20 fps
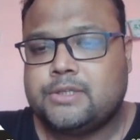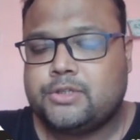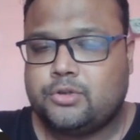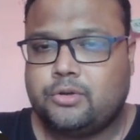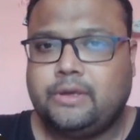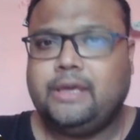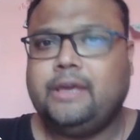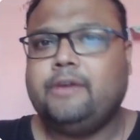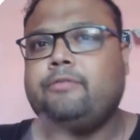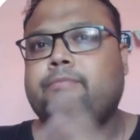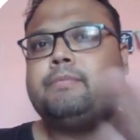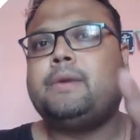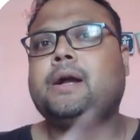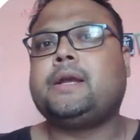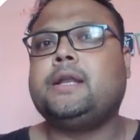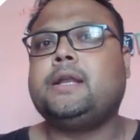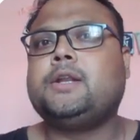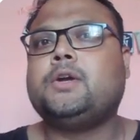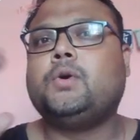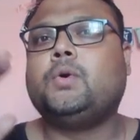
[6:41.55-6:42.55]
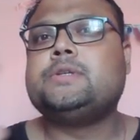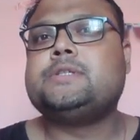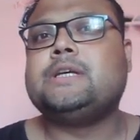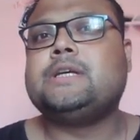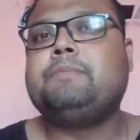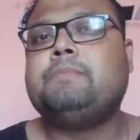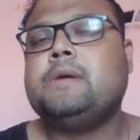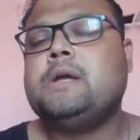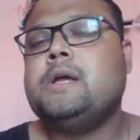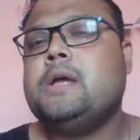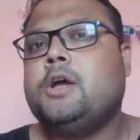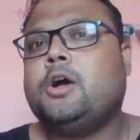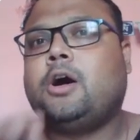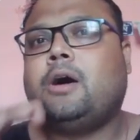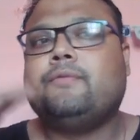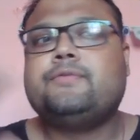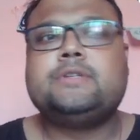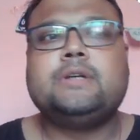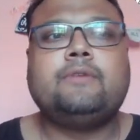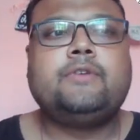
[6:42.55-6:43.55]
So if market goes up,
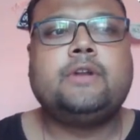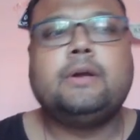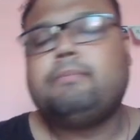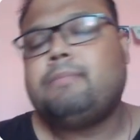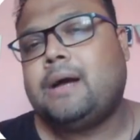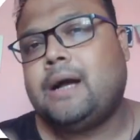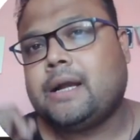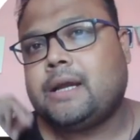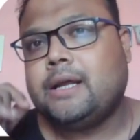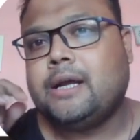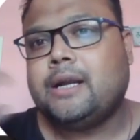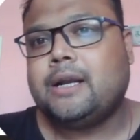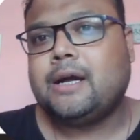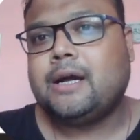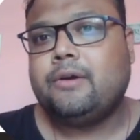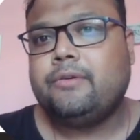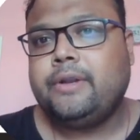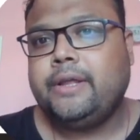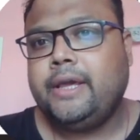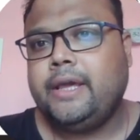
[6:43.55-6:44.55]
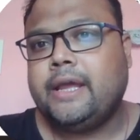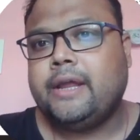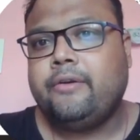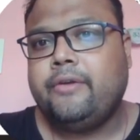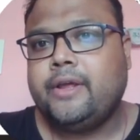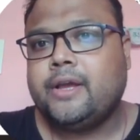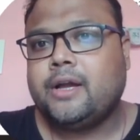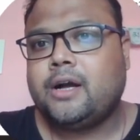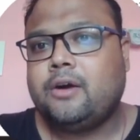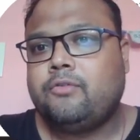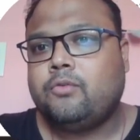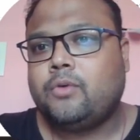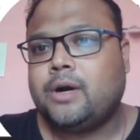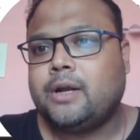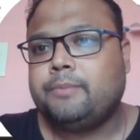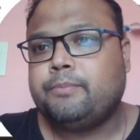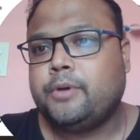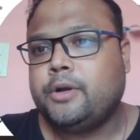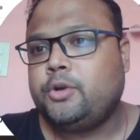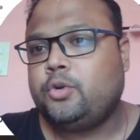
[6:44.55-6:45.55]
observe the market around the area of
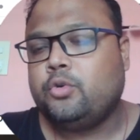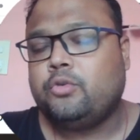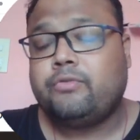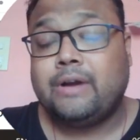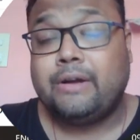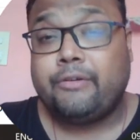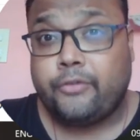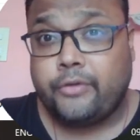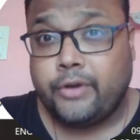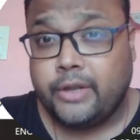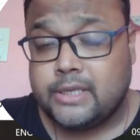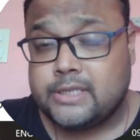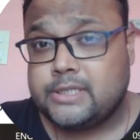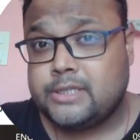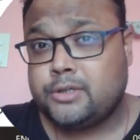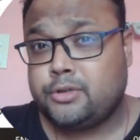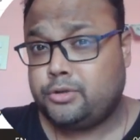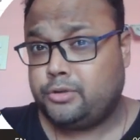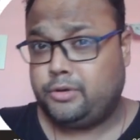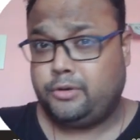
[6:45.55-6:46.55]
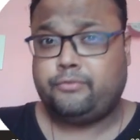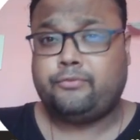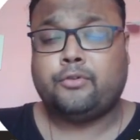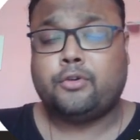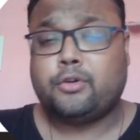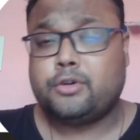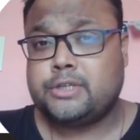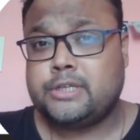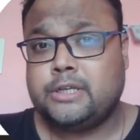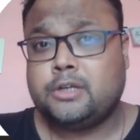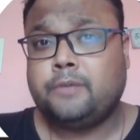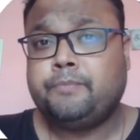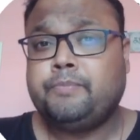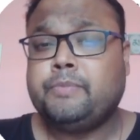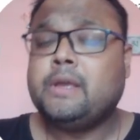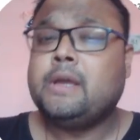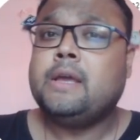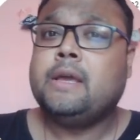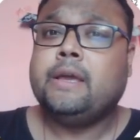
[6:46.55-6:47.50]
1.253040.